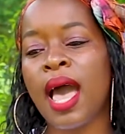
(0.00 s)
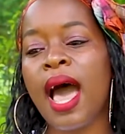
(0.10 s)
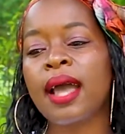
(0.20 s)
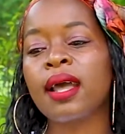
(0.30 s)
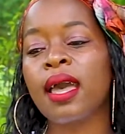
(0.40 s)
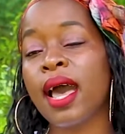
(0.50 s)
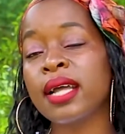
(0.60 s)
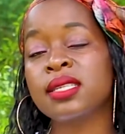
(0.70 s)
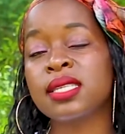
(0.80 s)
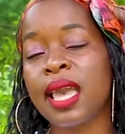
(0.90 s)
and I
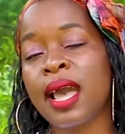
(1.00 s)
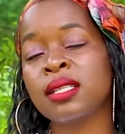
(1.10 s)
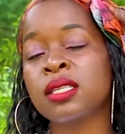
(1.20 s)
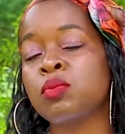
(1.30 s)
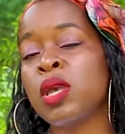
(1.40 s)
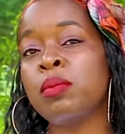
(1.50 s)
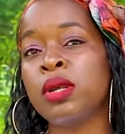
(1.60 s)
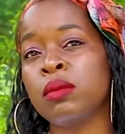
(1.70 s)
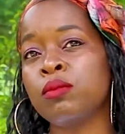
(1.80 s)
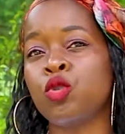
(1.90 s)
had scans
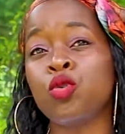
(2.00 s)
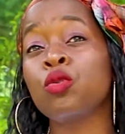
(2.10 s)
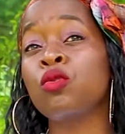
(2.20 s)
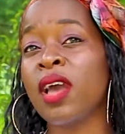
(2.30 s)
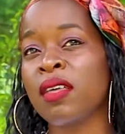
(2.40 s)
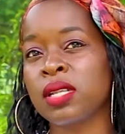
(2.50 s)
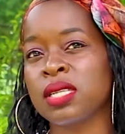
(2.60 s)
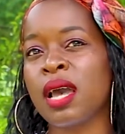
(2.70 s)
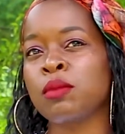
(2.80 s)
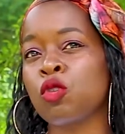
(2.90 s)
maybe 2-3 other
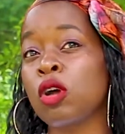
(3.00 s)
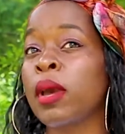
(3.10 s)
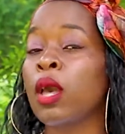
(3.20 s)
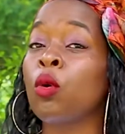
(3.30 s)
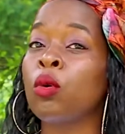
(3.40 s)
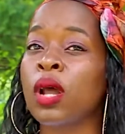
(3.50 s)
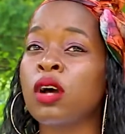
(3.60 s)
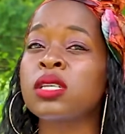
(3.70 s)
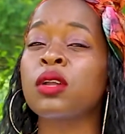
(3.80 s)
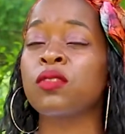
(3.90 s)
times on my own
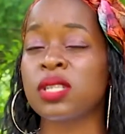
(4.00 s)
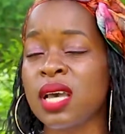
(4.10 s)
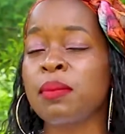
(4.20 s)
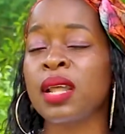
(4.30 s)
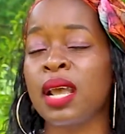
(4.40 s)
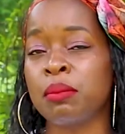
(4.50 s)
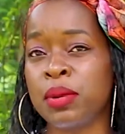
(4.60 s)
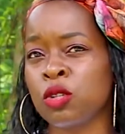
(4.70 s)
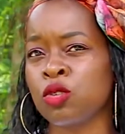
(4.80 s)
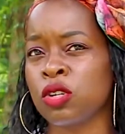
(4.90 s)
outside of the time that I'd
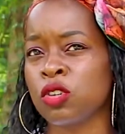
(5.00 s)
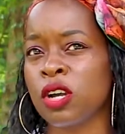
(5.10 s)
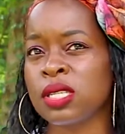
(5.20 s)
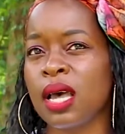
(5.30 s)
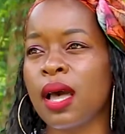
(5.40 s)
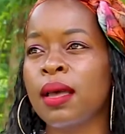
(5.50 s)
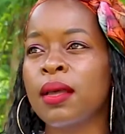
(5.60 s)
been to the doctor.